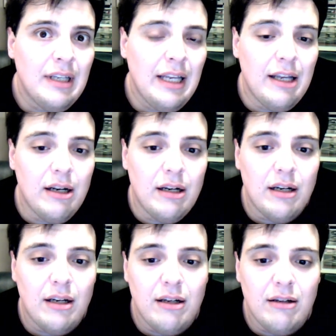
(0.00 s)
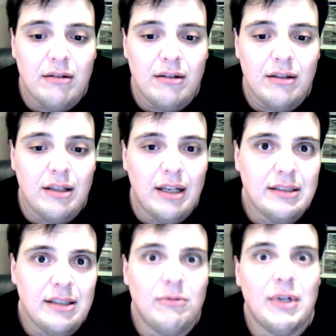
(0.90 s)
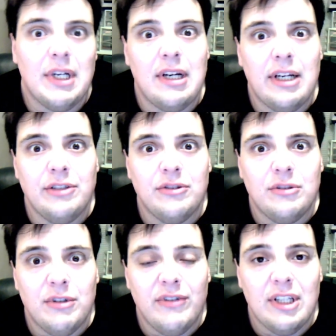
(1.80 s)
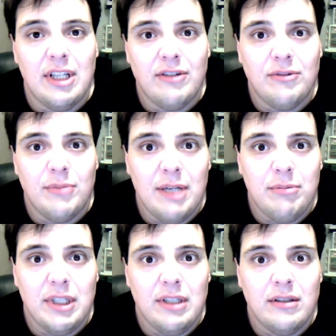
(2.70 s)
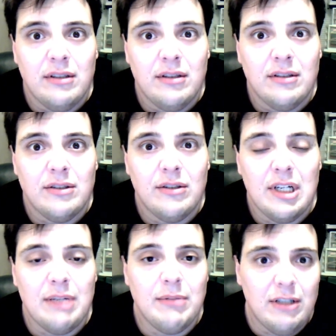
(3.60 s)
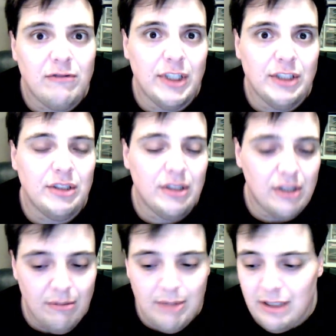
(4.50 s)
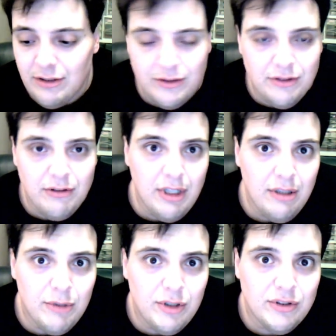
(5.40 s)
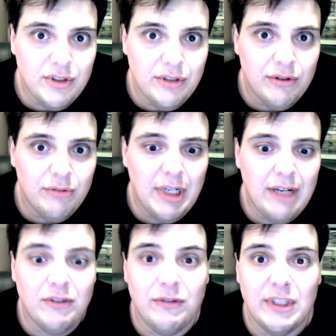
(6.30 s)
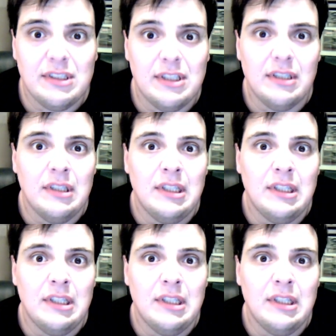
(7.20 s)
and I say, what can I do to prevent that from happening, so that I'm not rushed to gallbladder surgery in the emergency room and have to risk the